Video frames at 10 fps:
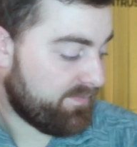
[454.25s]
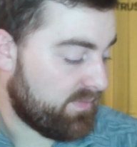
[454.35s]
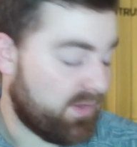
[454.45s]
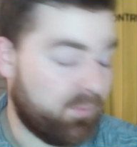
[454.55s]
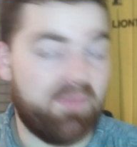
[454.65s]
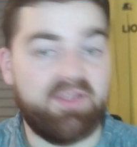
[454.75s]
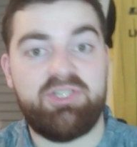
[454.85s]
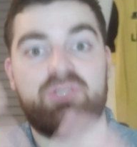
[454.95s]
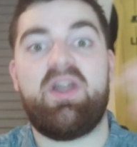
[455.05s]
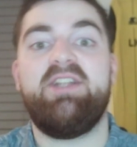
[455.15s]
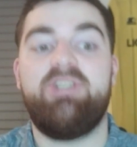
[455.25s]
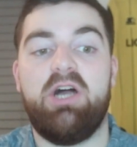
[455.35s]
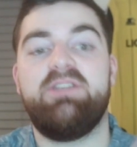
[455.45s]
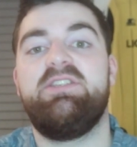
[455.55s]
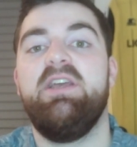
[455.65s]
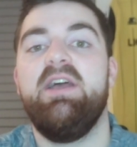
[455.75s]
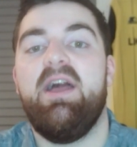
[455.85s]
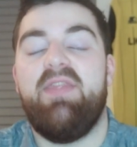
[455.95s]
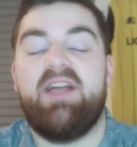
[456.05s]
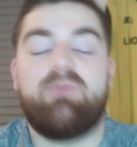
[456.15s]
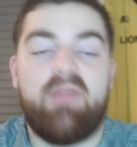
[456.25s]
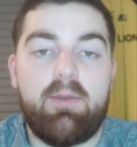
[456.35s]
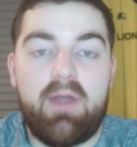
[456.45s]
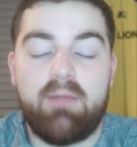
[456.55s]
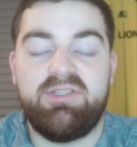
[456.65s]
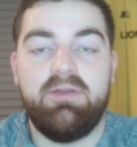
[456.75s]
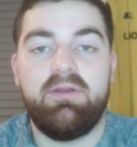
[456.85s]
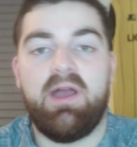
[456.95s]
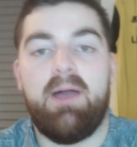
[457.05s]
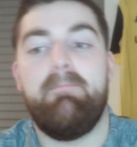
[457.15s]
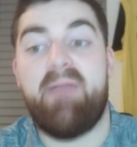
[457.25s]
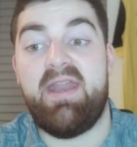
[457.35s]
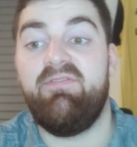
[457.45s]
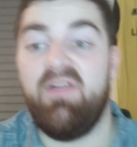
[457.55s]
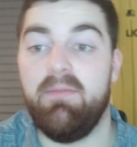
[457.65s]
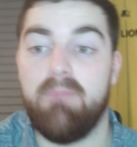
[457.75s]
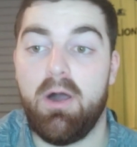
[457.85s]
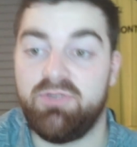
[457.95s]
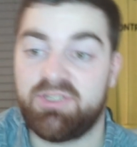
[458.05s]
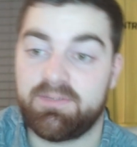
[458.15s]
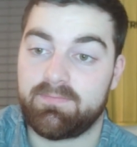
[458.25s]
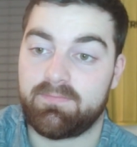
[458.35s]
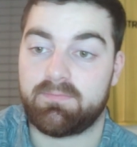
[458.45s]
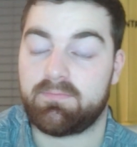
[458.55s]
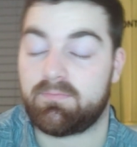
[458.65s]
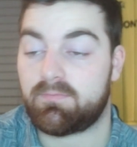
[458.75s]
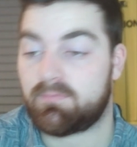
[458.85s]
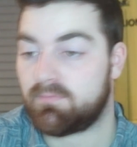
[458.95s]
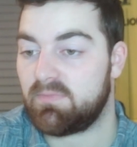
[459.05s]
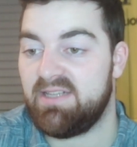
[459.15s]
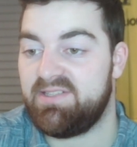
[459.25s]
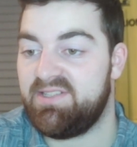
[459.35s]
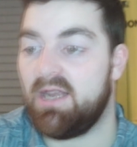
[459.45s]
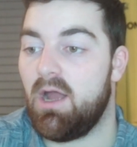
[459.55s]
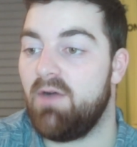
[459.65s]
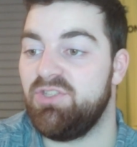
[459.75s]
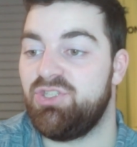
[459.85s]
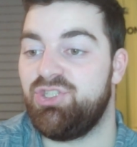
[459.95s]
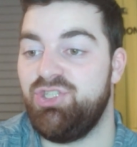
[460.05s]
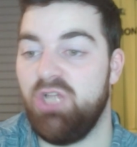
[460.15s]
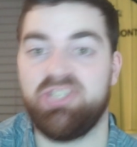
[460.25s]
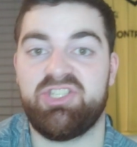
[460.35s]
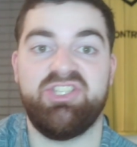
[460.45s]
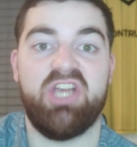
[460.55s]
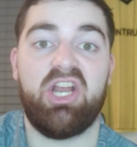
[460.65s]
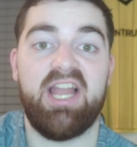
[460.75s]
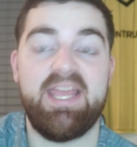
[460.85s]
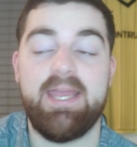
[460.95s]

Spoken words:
when they stretch us, that's when they were able to benefit the most. Second half is just as ugly.